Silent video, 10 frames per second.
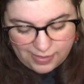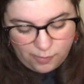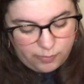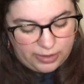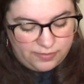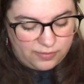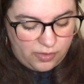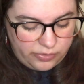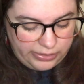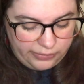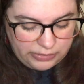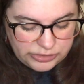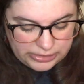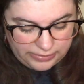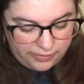That woman is a culinary
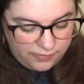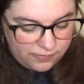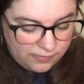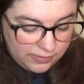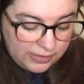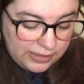genius.